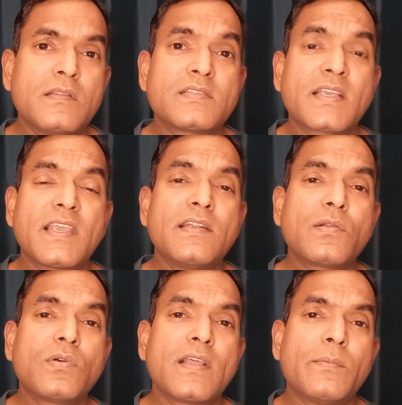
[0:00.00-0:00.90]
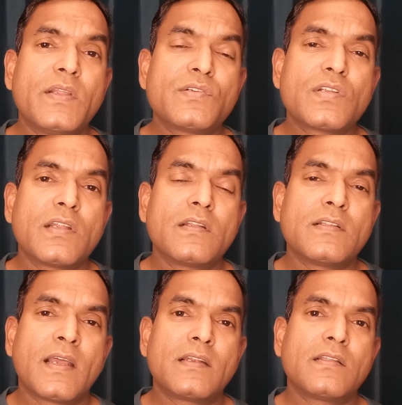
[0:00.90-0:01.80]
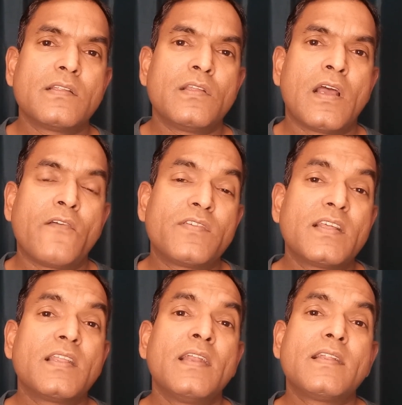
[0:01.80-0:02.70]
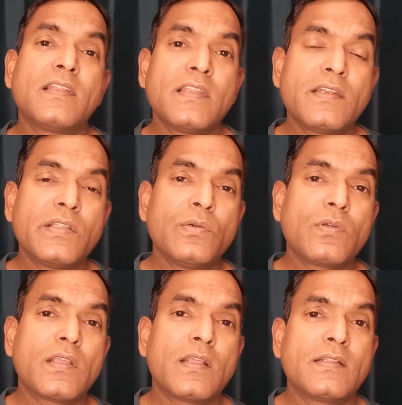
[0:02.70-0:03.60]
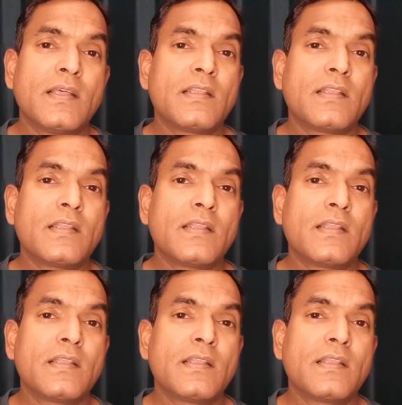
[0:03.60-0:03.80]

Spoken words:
Second route I mentioned, that after entering into UK,